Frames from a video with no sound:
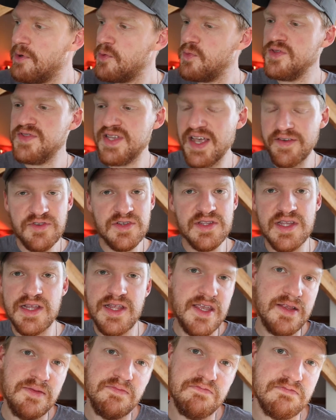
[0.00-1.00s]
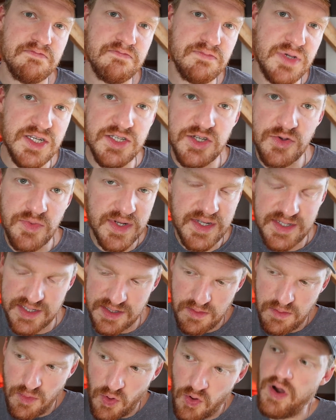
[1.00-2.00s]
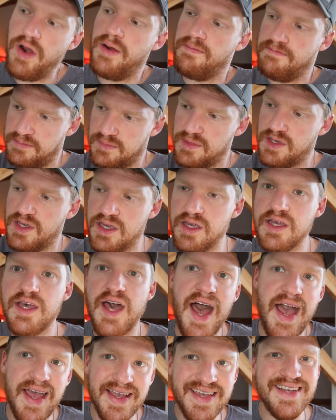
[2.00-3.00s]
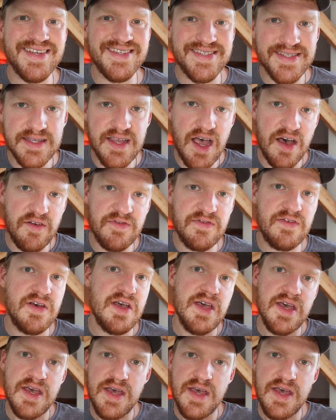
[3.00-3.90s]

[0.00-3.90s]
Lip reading: but we'll definitely be doing some more kayaking stuff